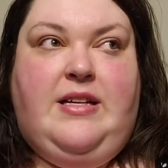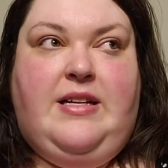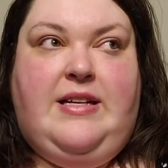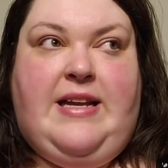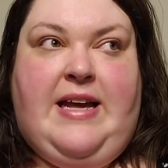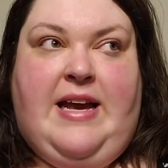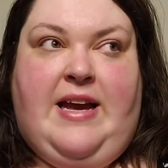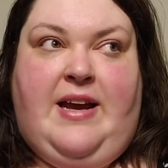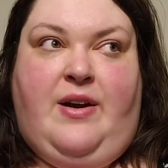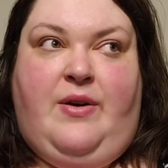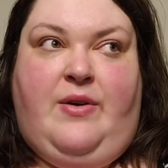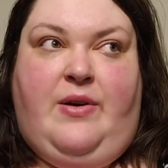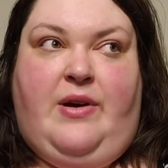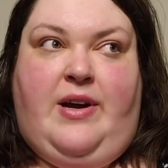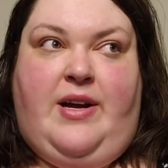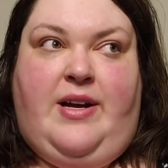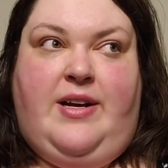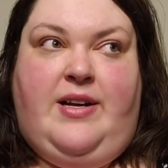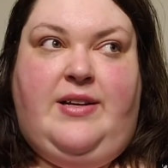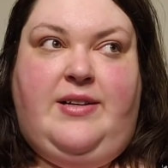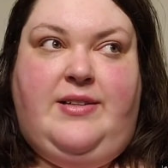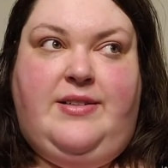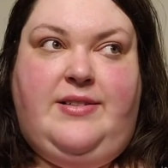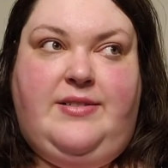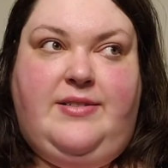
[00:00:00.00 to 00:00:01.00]
now,
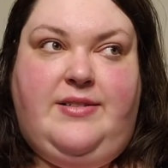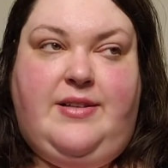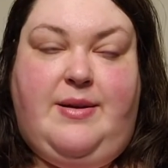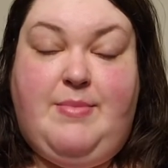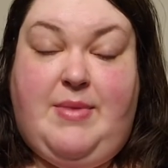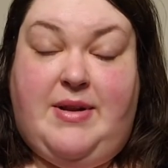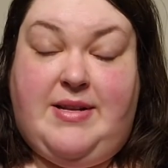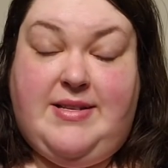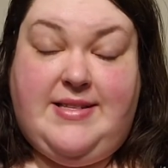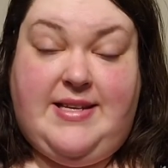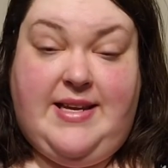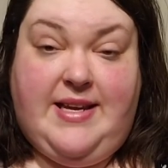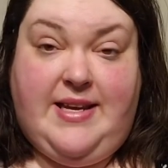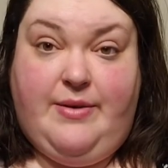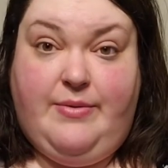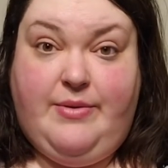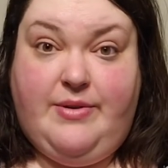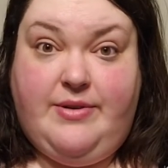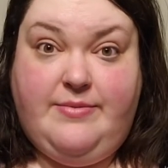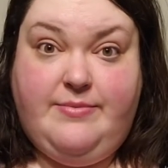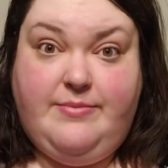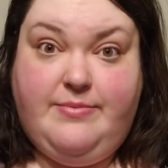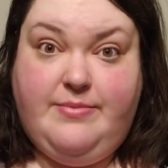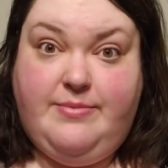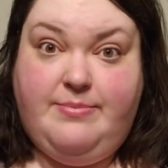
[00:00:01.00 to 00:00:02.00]
I'm not saying it
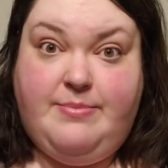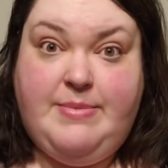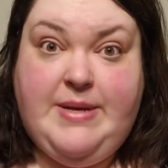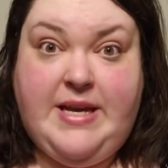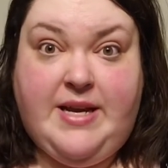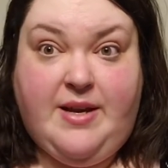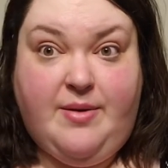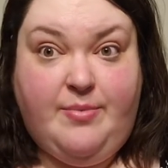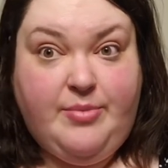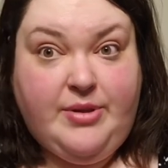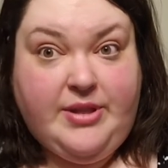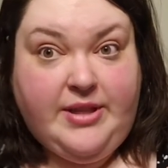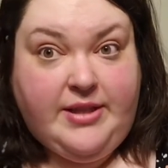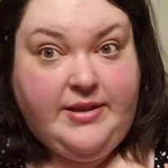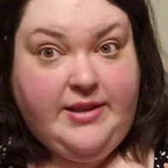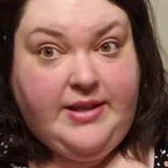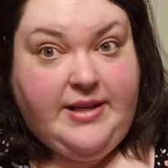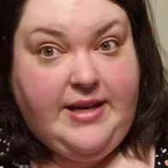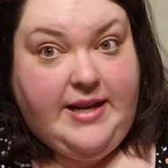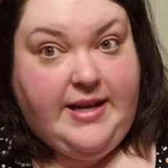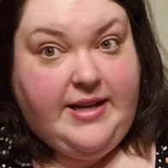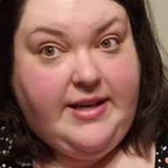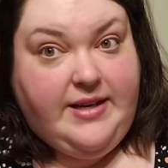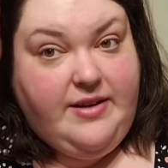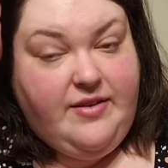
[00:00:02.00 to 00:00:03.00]
would be completely
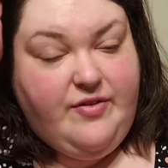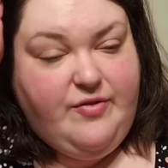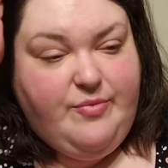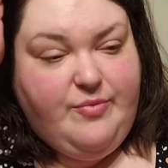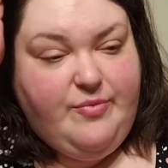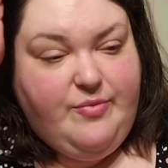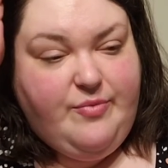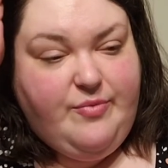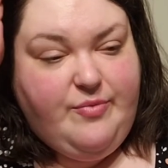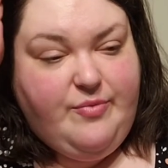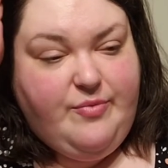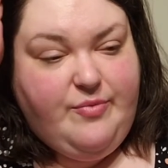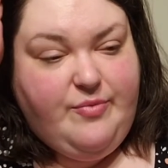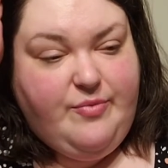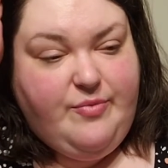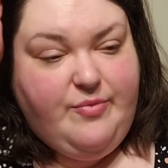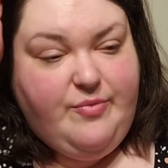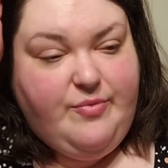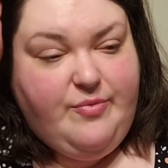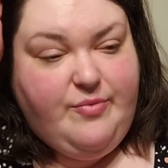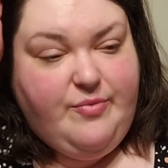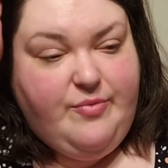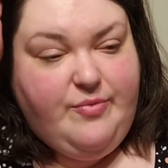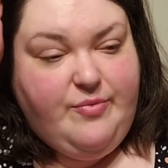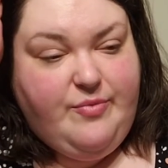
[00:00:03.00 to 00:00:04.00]
negative.
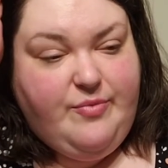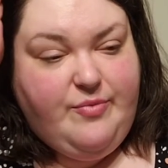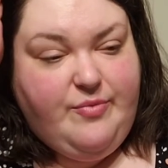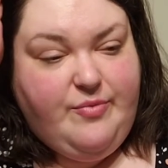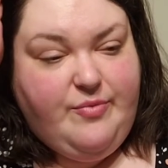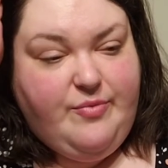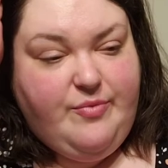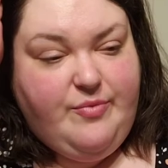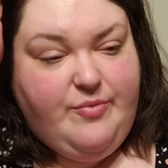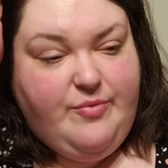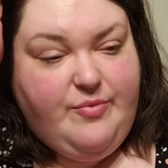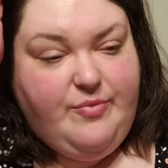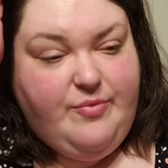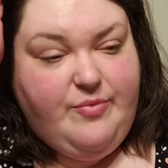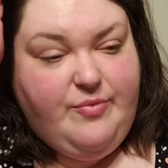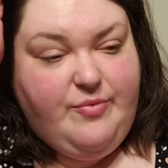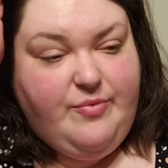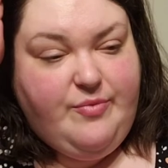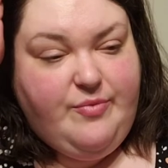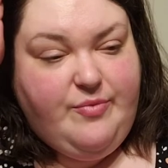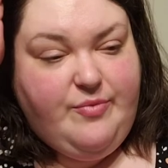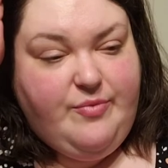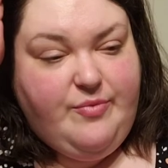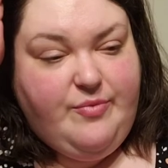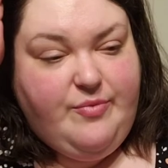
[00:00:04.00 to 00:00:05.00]
Wash that
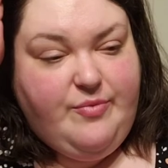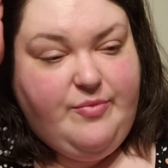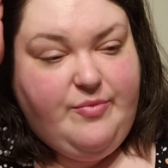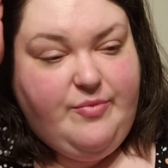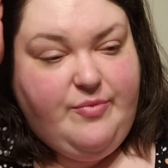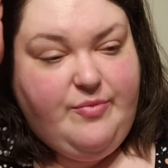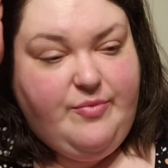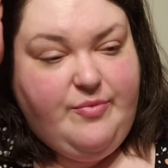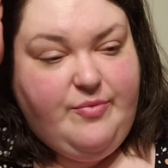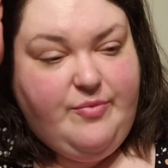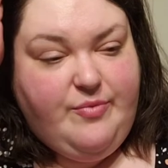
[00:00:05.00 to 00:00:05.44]
damn hair,